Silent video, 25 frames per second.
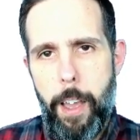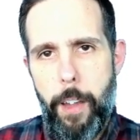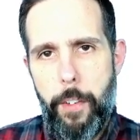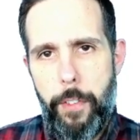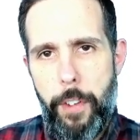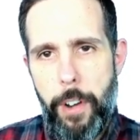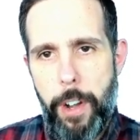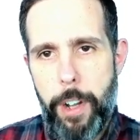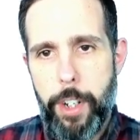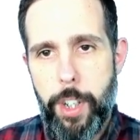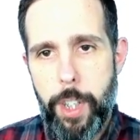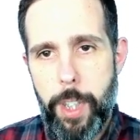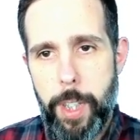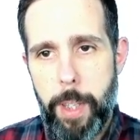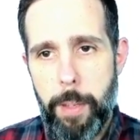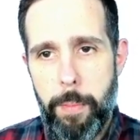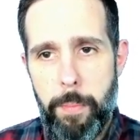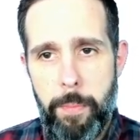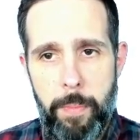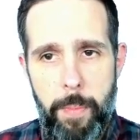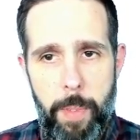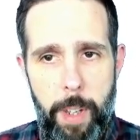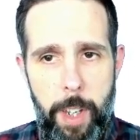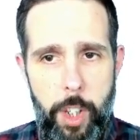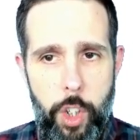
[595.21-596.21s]
First,
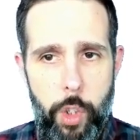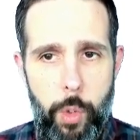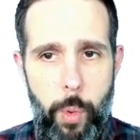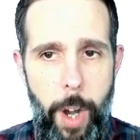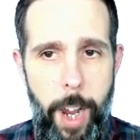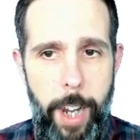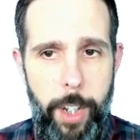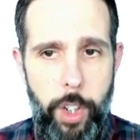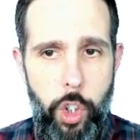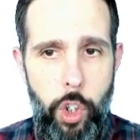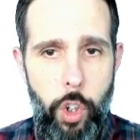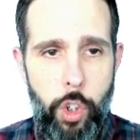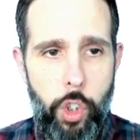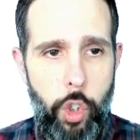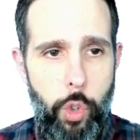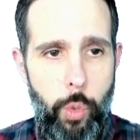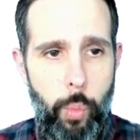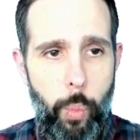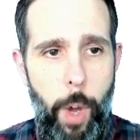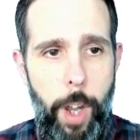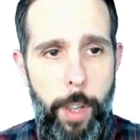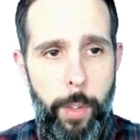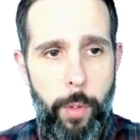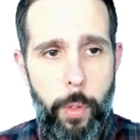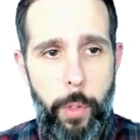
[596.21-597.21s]
instructions
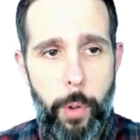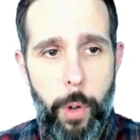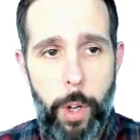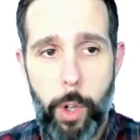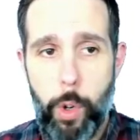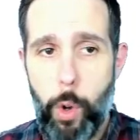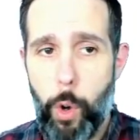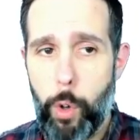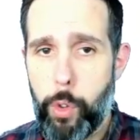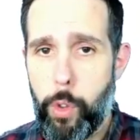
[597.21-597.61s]
1 to 3 go